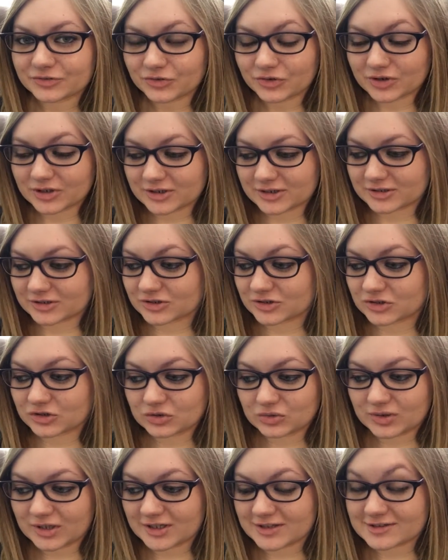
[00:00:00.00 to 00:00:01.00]
for
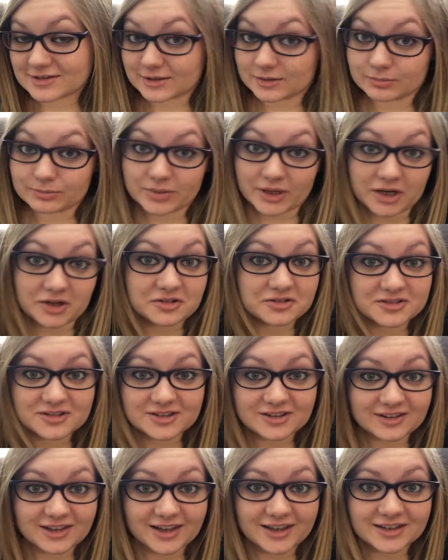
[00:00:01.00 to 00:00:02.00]
students and parents
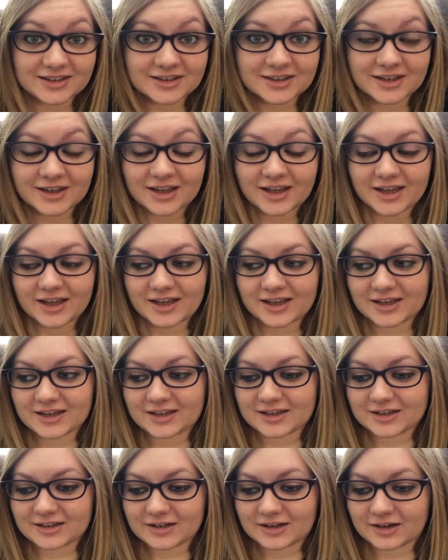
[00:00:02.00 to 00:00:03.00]
alike,
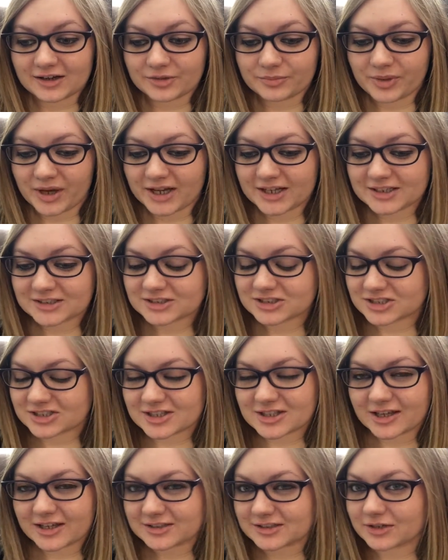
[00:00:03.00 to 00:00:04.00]
and I
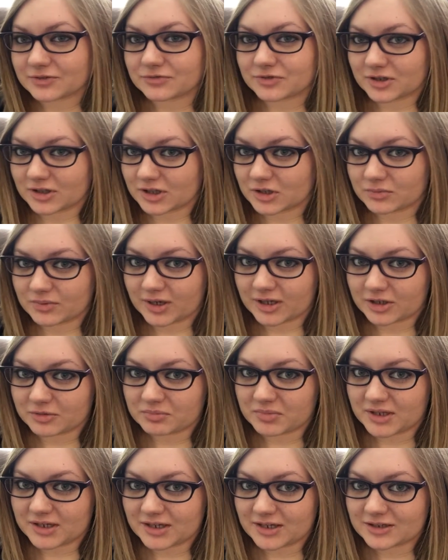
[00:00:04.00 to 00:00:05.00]
definitely
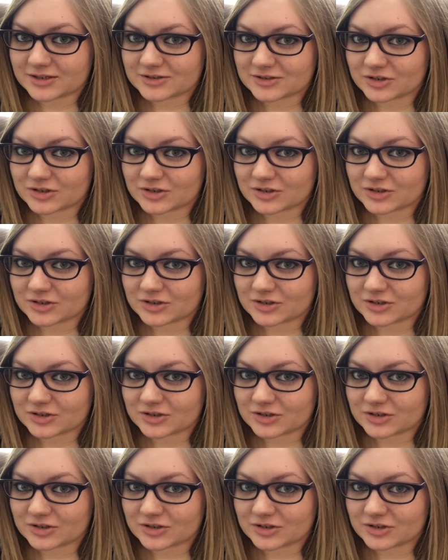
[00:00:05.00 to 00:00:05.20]
recommend it.